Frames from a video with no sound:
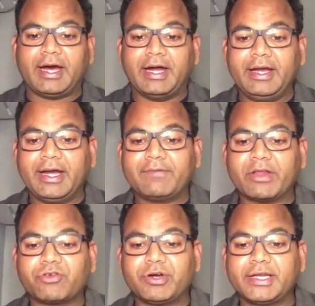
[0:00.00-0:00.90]
earlier it
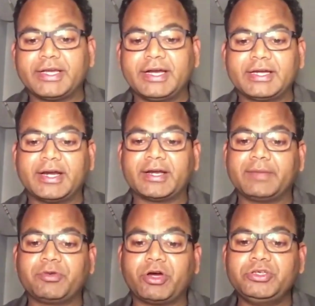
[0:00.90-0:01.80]
was 28 countries
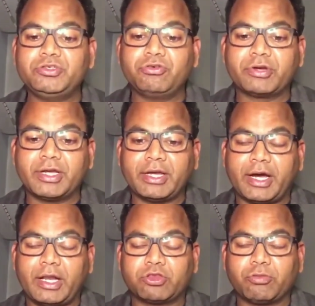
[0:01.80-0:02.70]
because UK
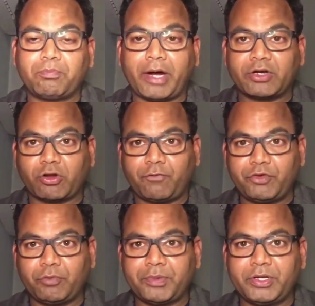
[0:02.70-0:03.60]
also part of
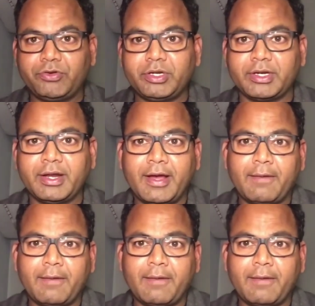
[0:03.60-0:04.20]
European Union